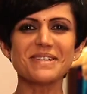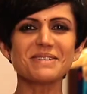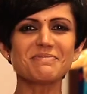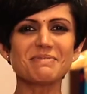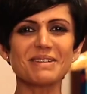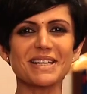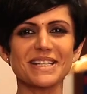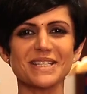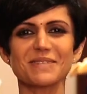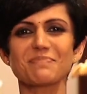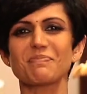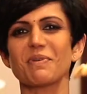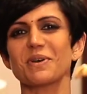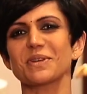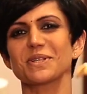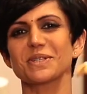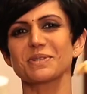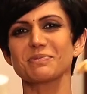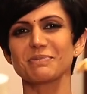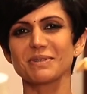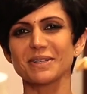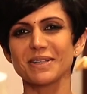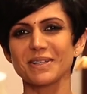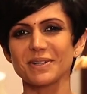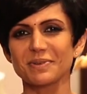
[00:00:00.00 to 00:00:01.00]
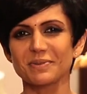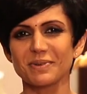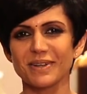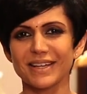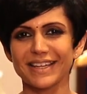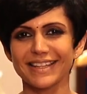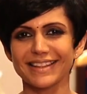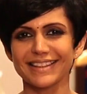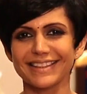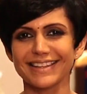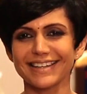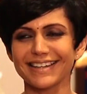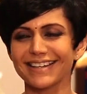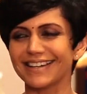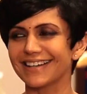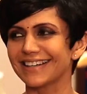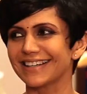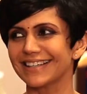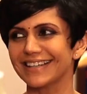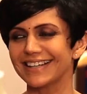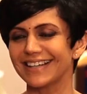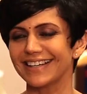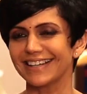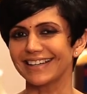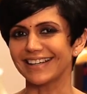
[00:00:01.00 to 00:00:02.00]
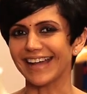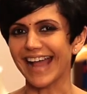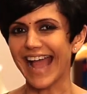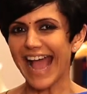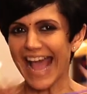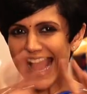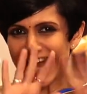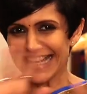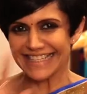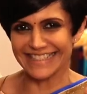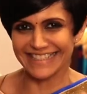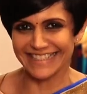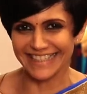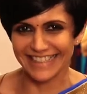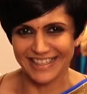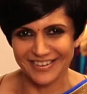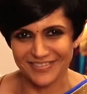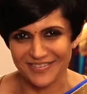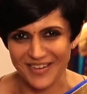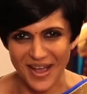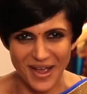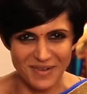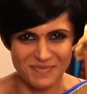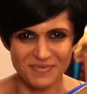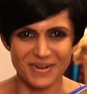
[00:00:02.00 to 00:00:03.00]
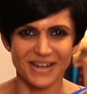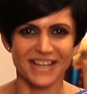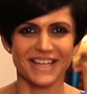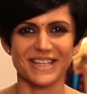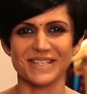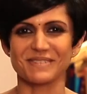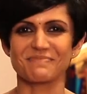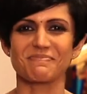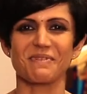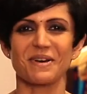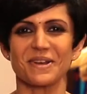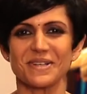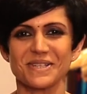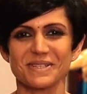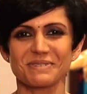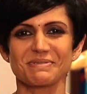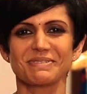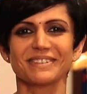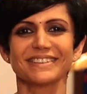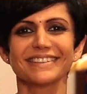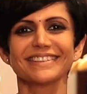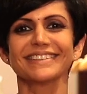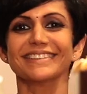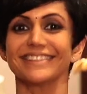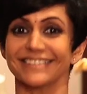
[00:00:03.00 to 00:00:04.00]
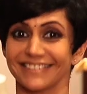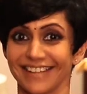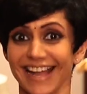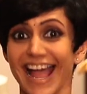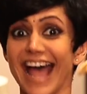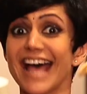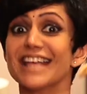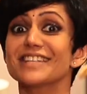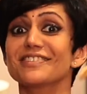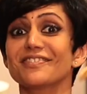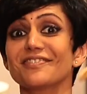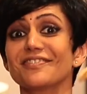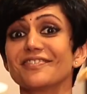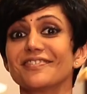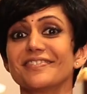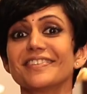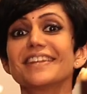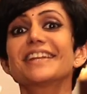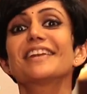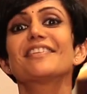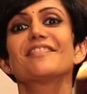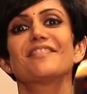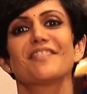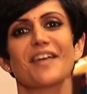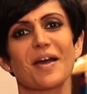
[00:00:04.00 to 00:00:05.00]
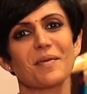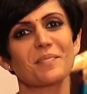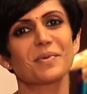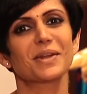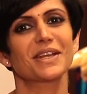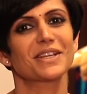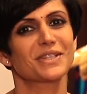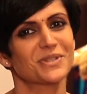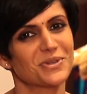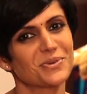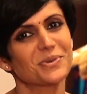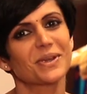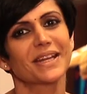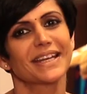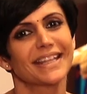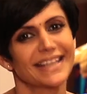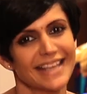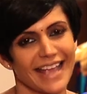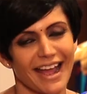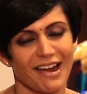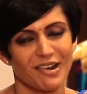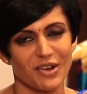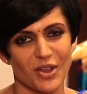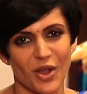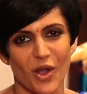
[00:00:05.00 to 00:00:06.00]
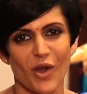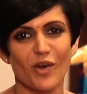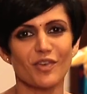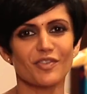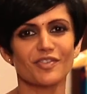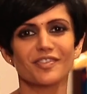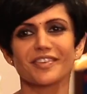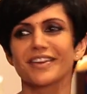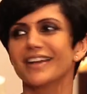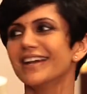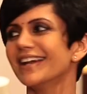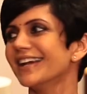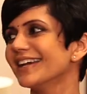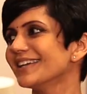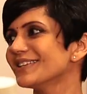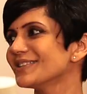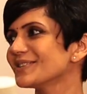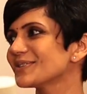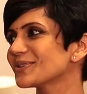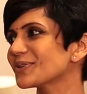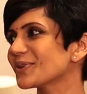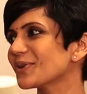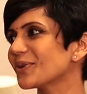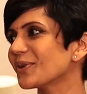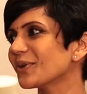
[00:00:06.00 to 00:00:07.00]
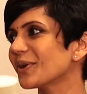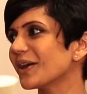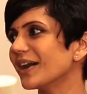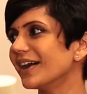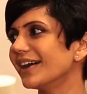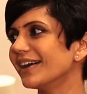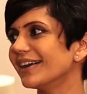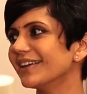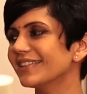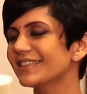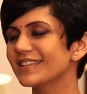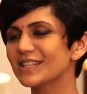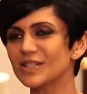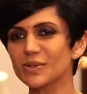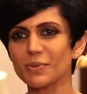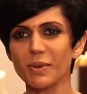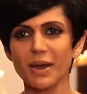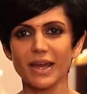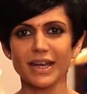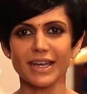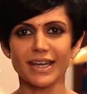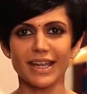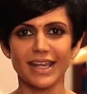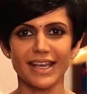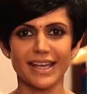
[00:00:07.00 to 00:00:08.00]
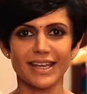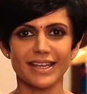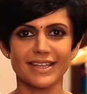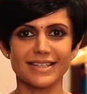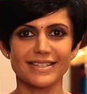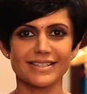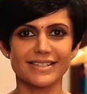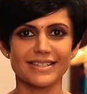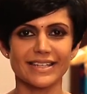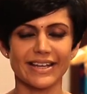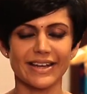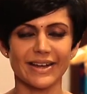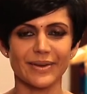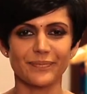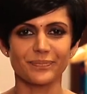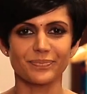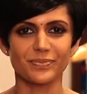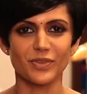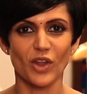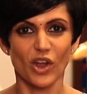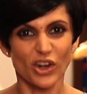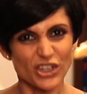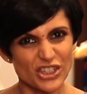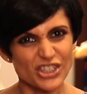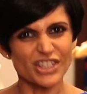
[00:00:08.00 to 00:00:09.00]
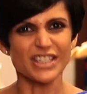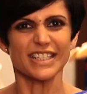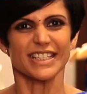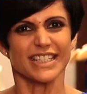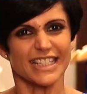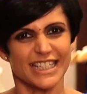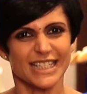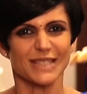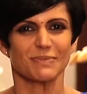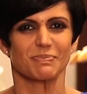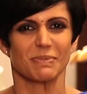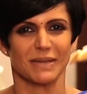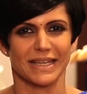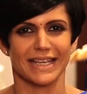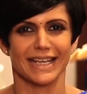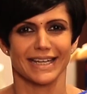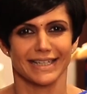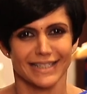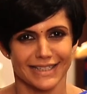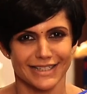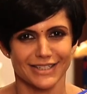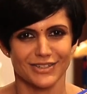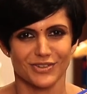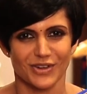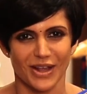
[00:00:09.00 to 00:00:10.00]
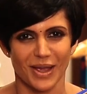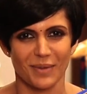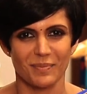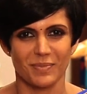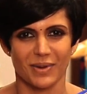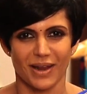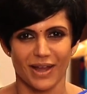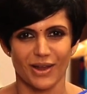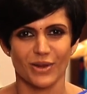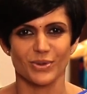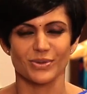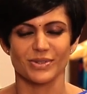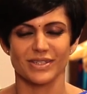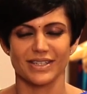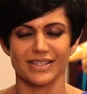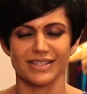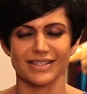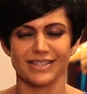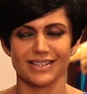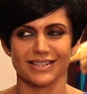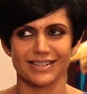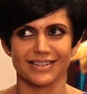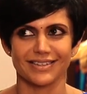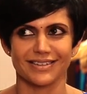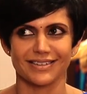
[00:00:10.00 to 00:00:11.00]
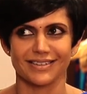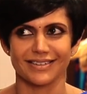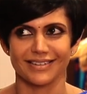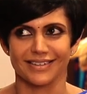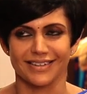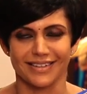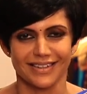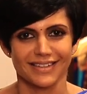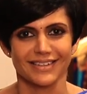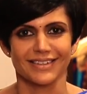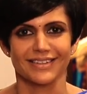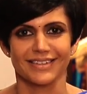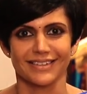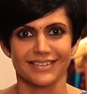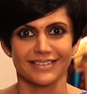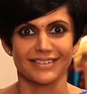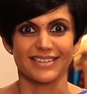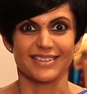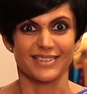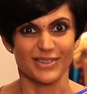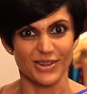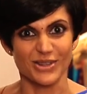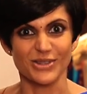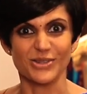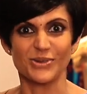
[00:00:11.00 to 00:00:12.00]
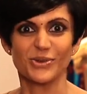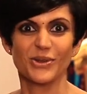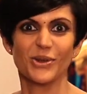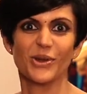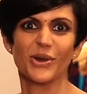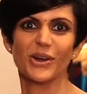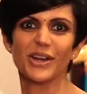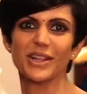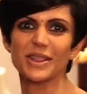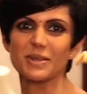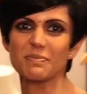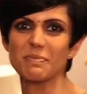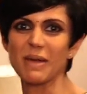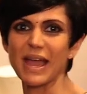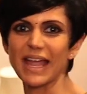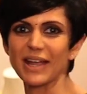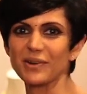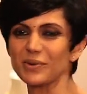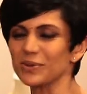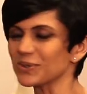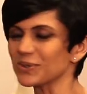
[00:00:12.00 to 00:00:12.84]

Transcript: minimal as possible with uh, as little fabric as possible, as little fabric as you can carry off. So uh, this one is um, not just a spaghetti strap blouse, it's a uh, there's lots going on at the back